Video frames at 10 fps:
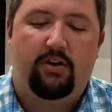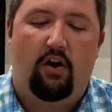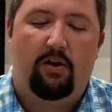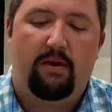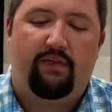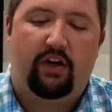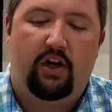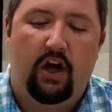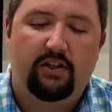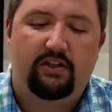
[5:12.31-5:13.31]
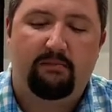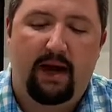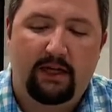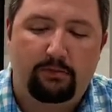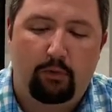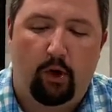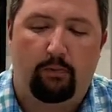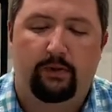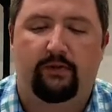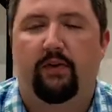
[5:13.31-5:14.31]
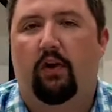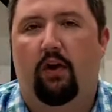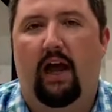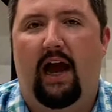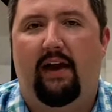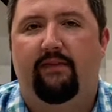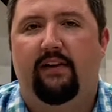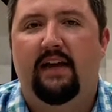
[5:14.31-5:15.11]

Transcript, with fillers: talking about the customized purpose for your life